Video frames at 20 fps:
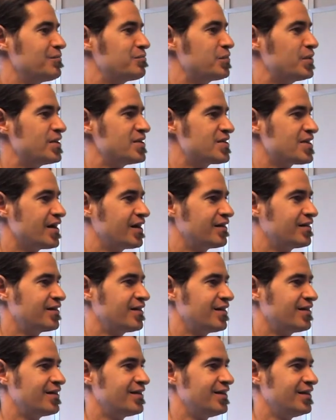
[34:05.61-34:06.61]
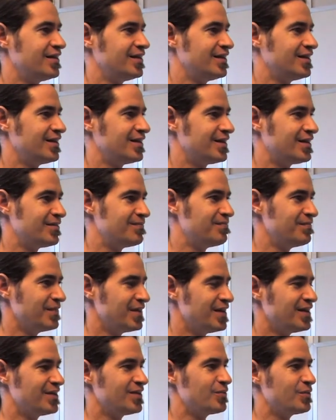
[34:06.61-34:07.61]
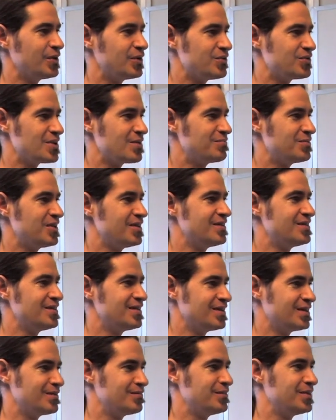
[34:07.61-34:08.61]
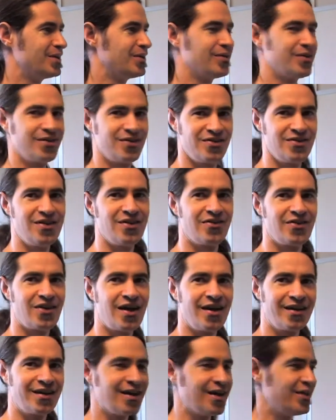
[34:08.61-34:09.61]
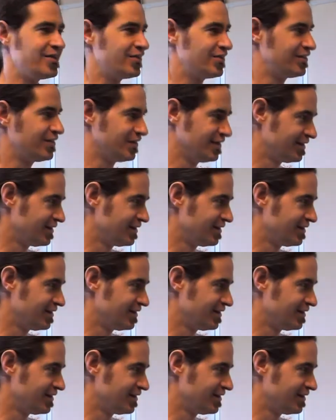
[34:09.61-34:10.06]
pretty psyched that the Windows Update team, the CSI guys,